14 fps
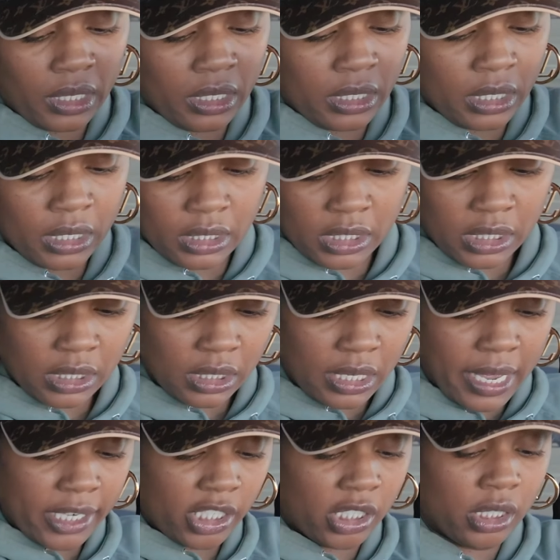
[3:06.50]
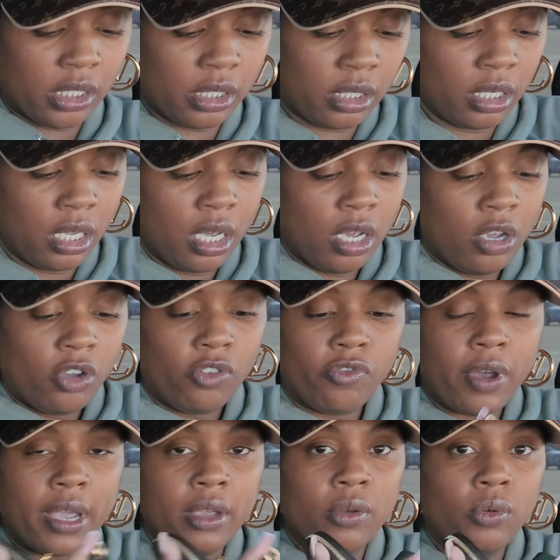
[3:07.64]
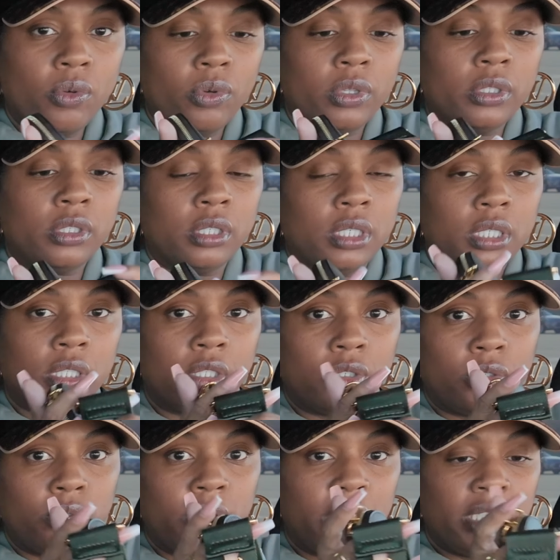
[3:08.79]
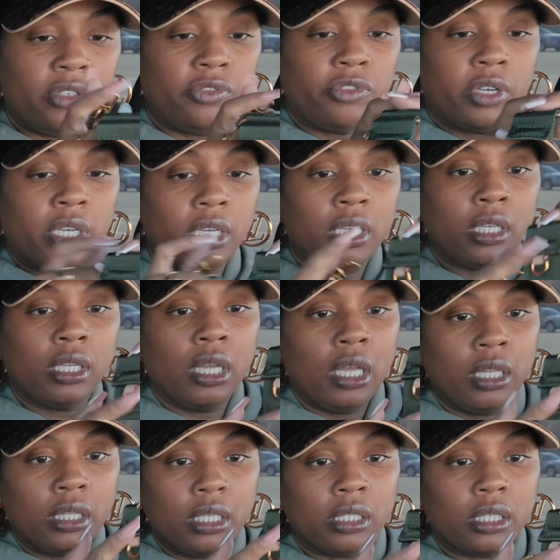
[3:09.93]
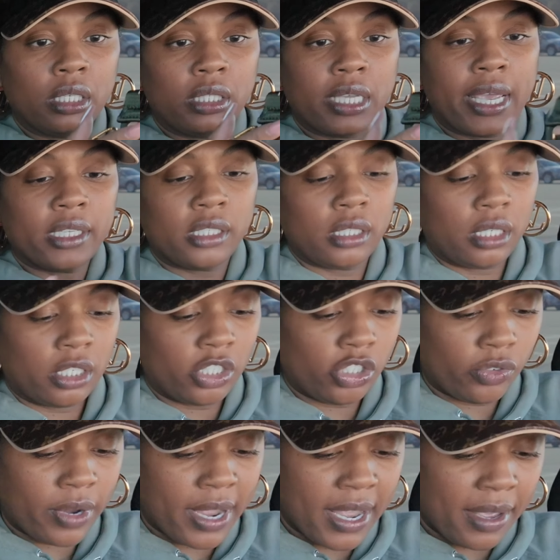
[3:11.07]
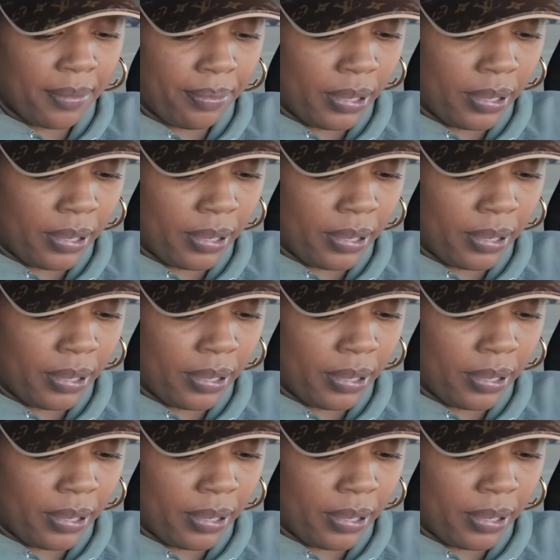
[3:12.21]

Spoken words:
this just latches right on to this little D-ring that's attached to the strap.